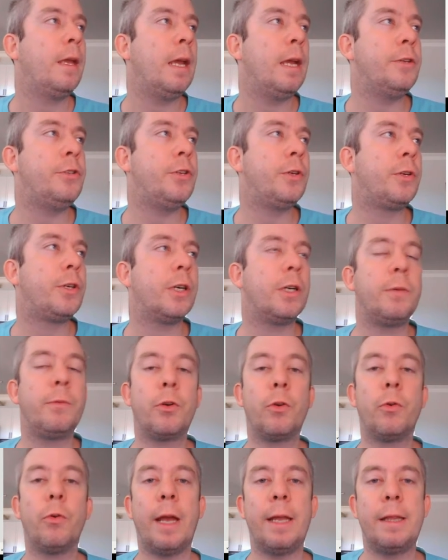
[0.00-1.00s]
is you could
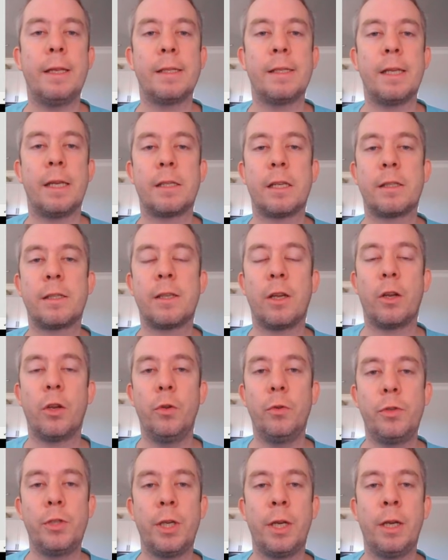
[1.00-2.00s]
create this as a
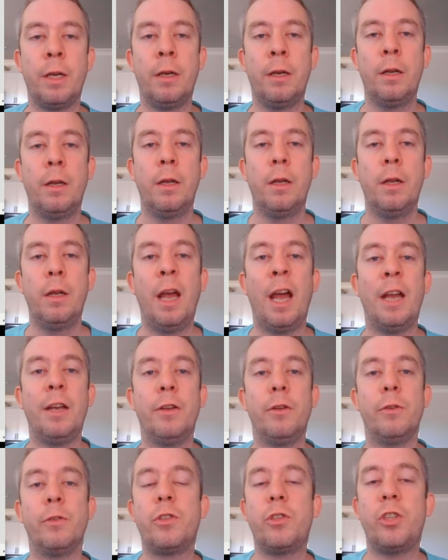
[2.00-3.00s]
solution and
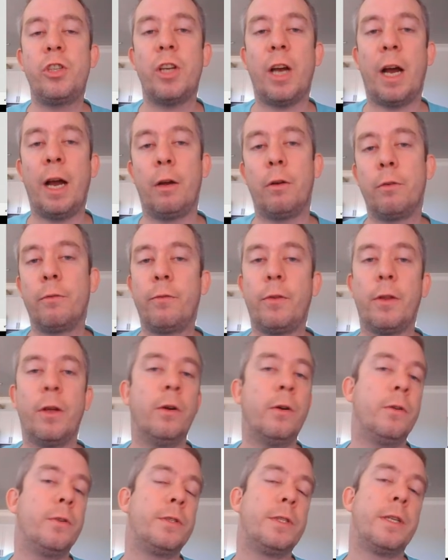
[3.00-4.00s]
use child
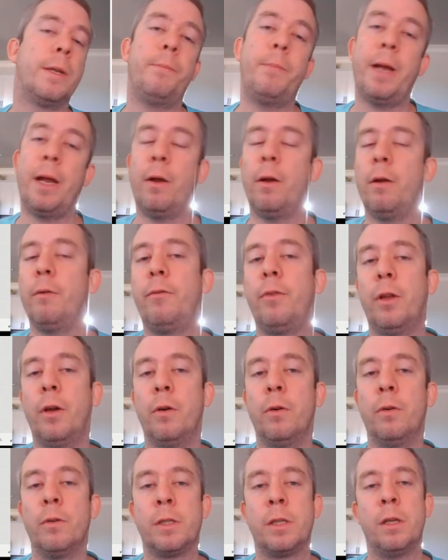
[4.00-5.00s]
flows and parent
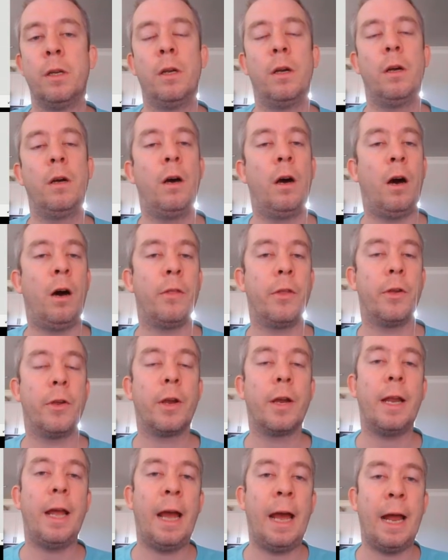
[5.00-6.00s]
flows, although you're
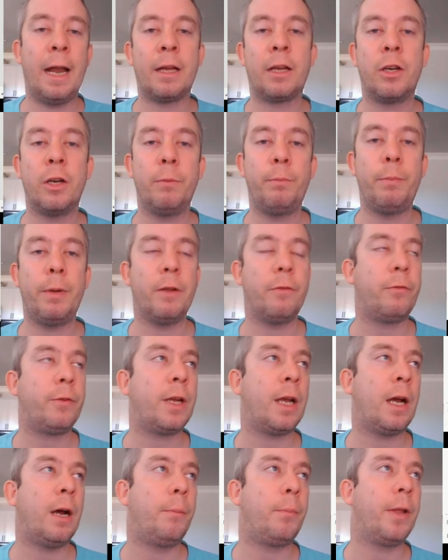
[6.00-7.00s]
going to add a good bit of
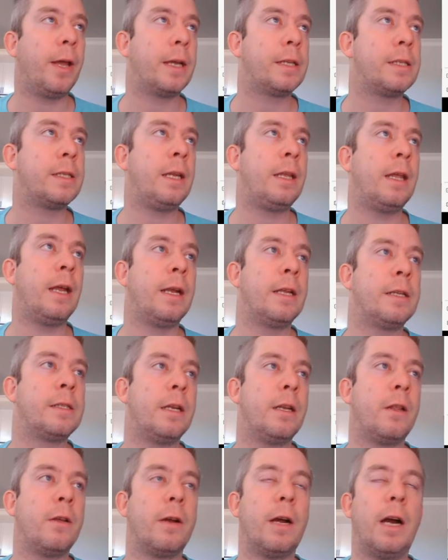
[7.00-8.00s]
complexity. That is
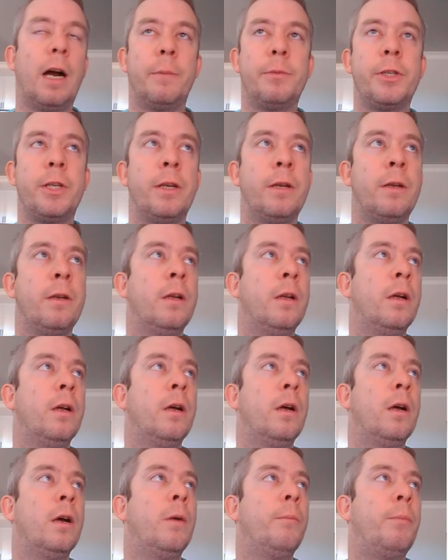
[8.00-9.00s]
another option.
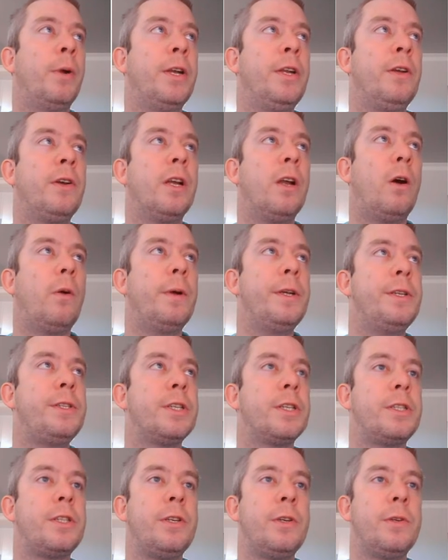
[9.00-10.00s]
But you can always
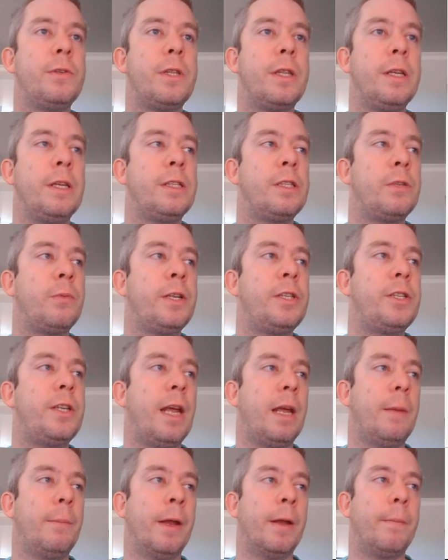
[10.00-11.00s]
just use the switch
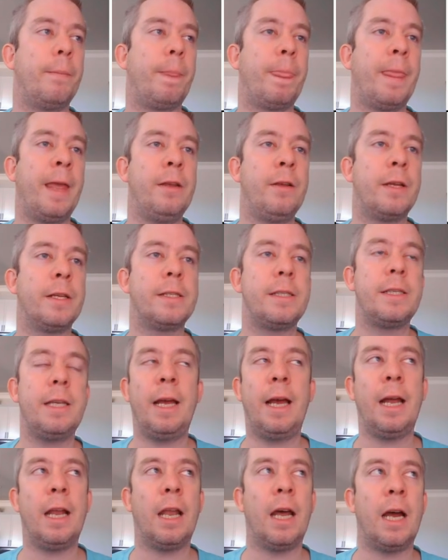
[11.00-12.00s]
statement, and you can see
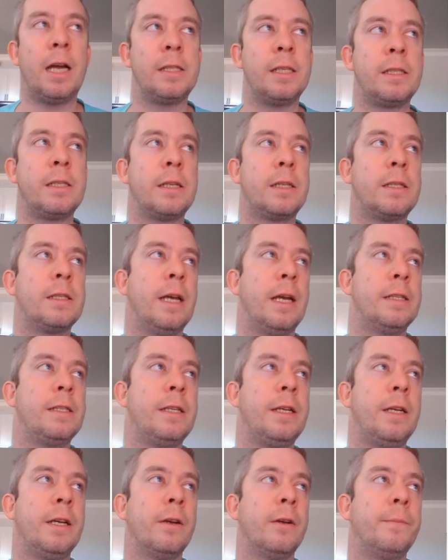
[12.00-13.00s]
I had lots of success
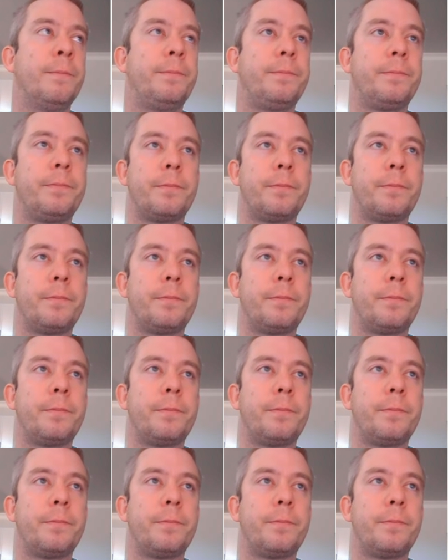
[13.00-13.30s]
here.